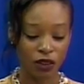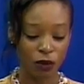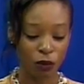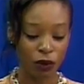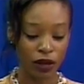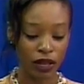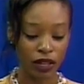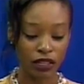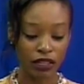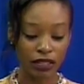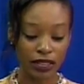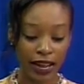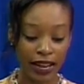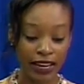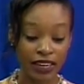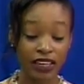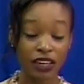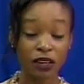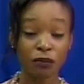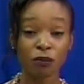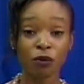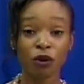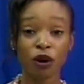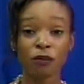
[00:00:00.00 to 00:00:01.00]
Well, I
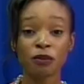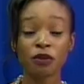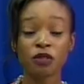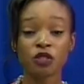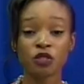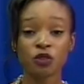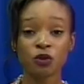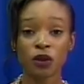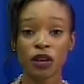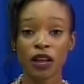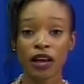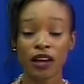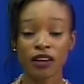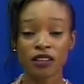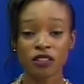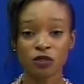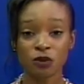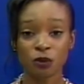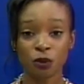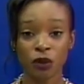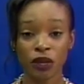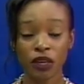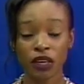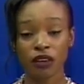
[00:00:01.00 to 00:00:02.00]
did promise you
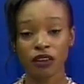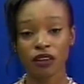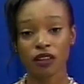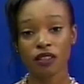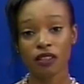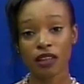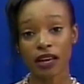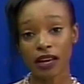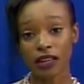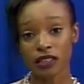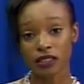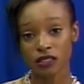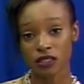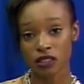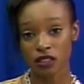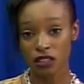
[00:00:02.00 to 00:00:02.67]
last week that